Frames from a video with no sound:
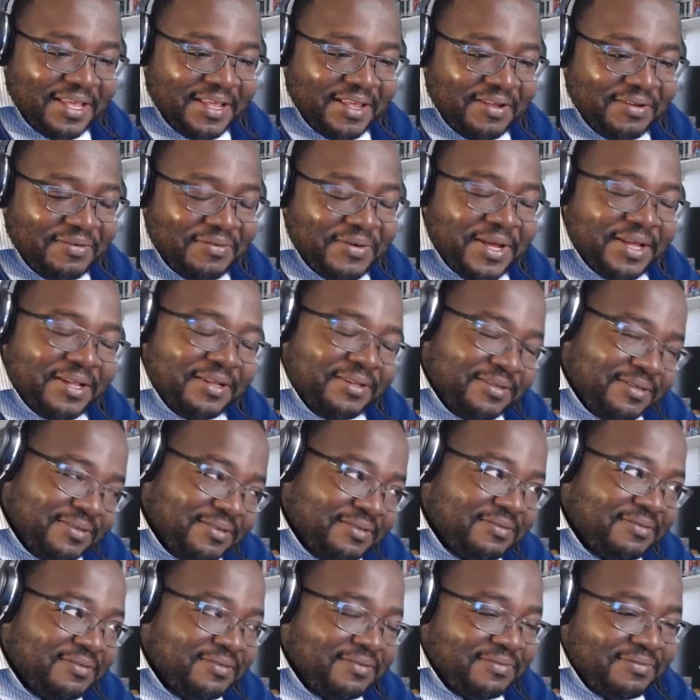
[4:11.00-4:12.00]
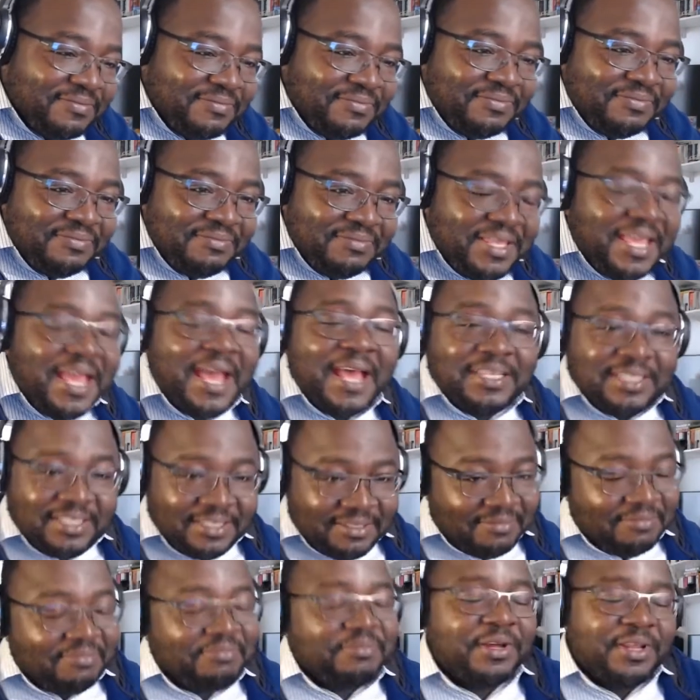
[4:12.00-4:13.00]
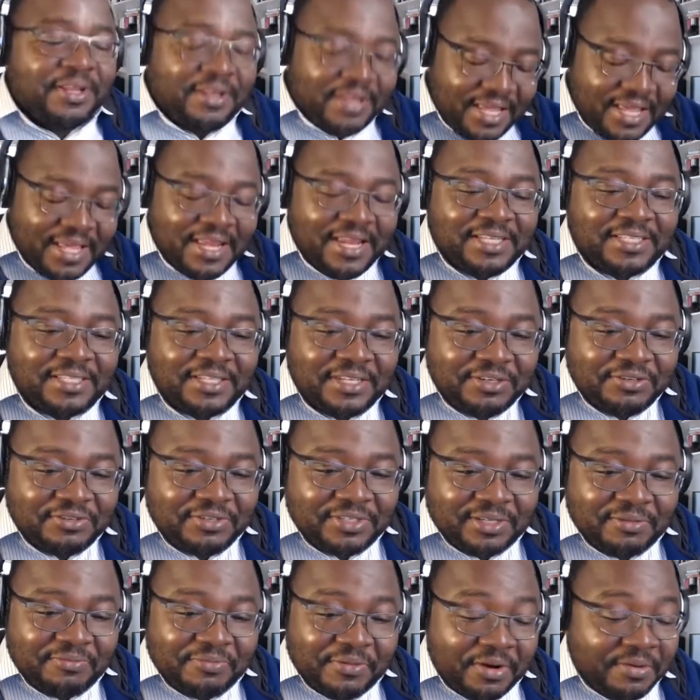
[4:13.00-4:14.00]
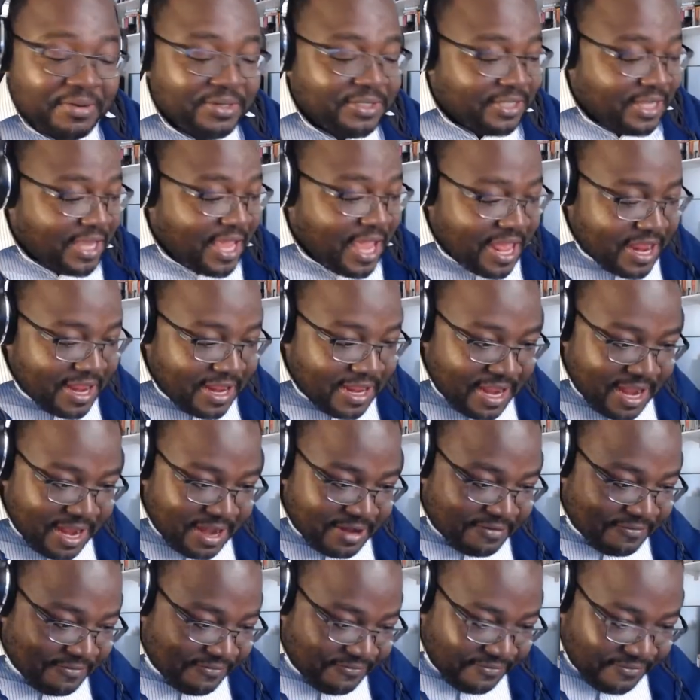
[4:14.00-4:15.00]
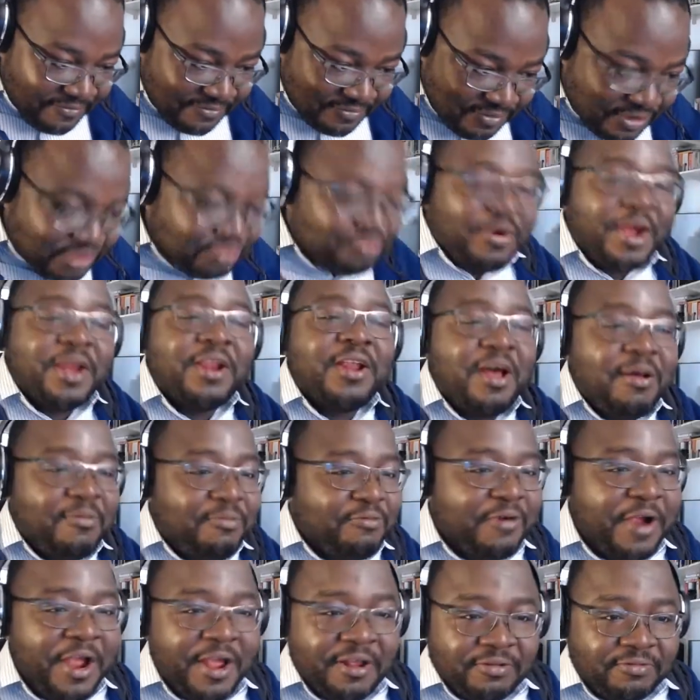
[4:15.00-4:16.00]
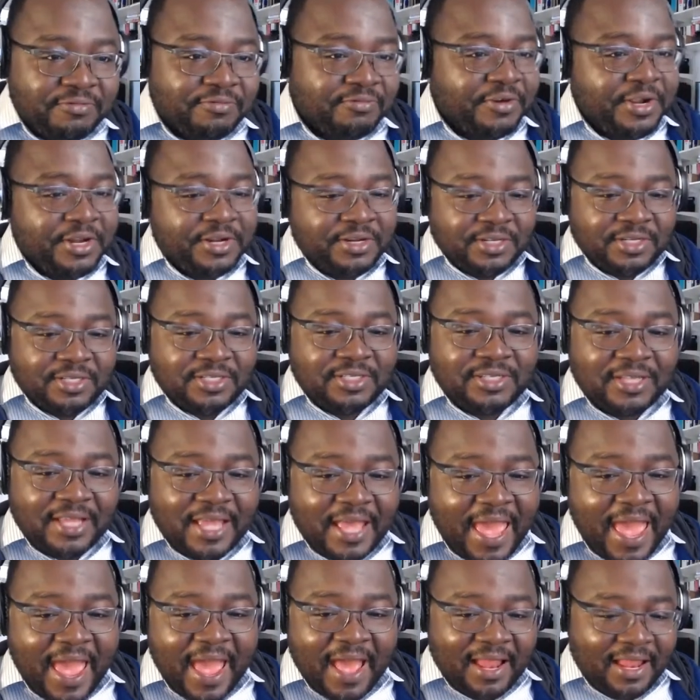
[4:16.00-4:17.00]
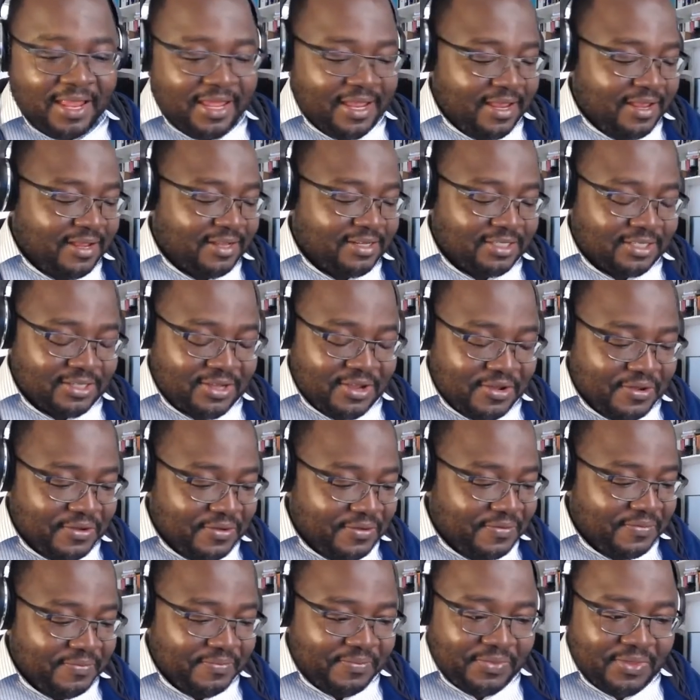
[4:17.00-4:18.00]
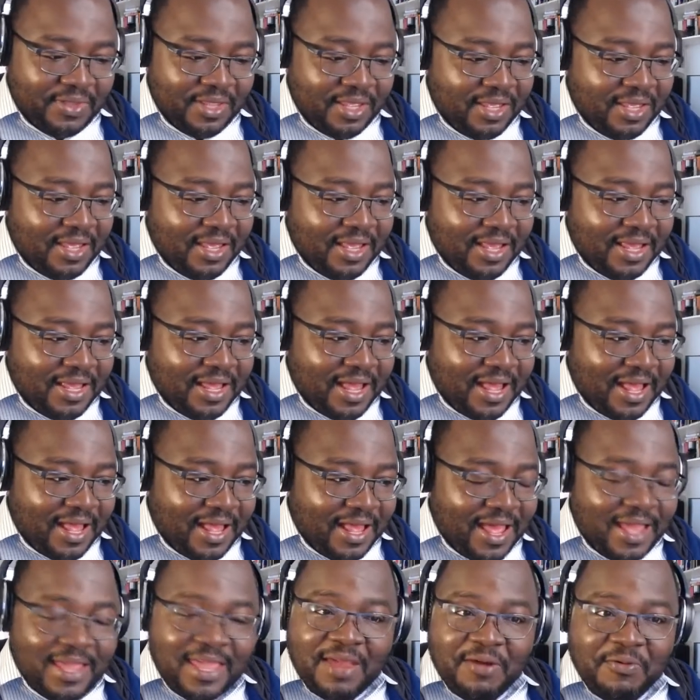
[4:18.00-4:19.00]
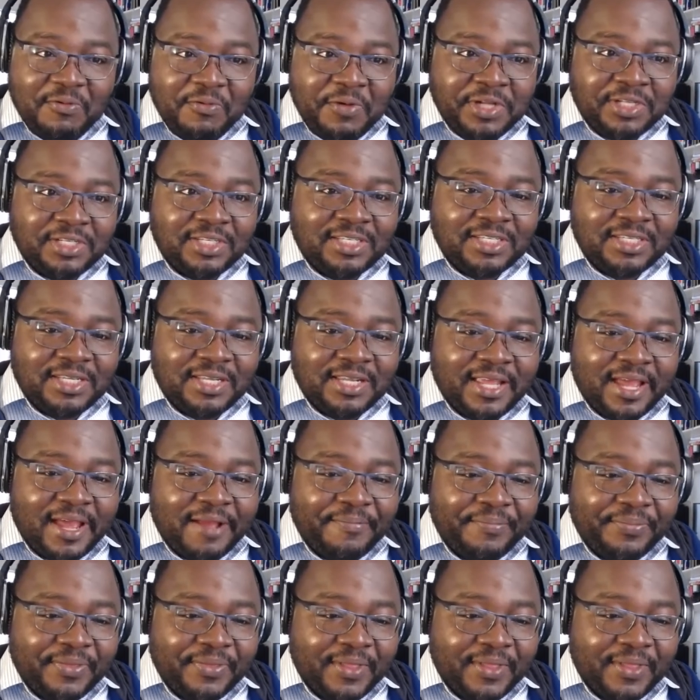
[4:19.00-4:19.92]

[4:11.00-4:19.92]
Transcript: Well, yes, but it is an interesting premise, and it's right up Ryan Reynolds' alley, so I can't wait to see that.